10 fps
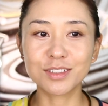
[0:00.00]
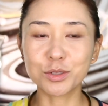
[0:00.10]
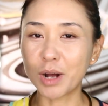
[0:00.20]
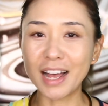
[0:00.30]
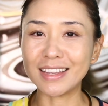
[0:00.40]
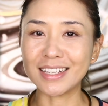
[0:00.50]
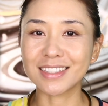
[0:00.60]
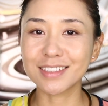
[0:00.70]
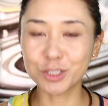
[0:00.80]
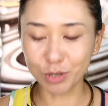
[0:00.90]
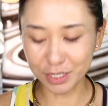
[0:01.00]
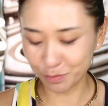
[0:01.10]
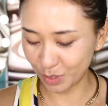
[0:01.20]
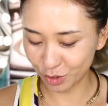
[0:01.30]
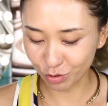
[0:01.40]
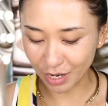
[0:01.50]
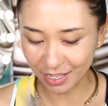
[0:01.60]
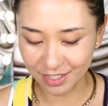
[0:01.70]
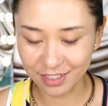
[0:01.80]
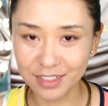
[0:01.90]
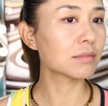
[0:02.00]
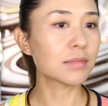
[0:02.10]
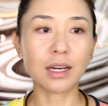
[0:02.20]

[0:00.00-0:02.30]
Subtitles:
Try this. Trust me, try this.